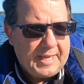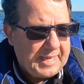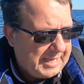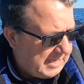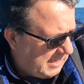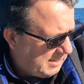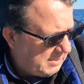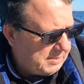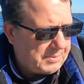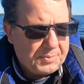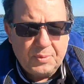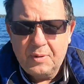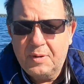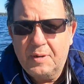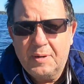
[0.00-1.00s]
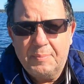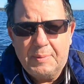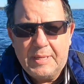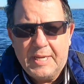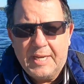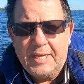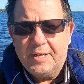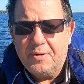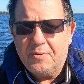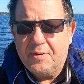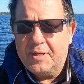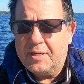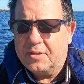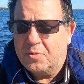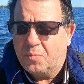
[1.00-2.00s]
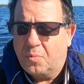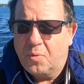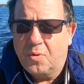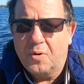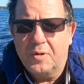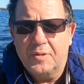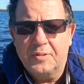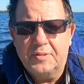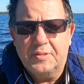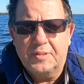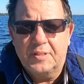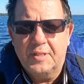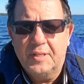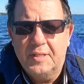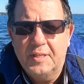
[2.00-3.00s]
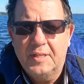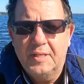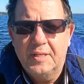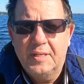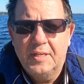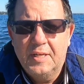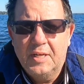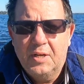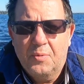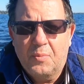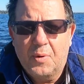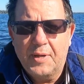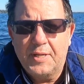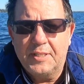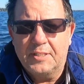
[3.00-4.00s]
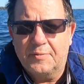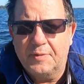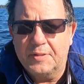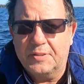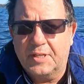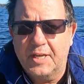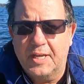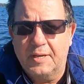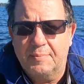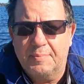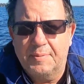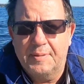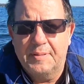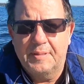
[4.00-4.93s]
and we're meandering towards Whitey's Fish Camp.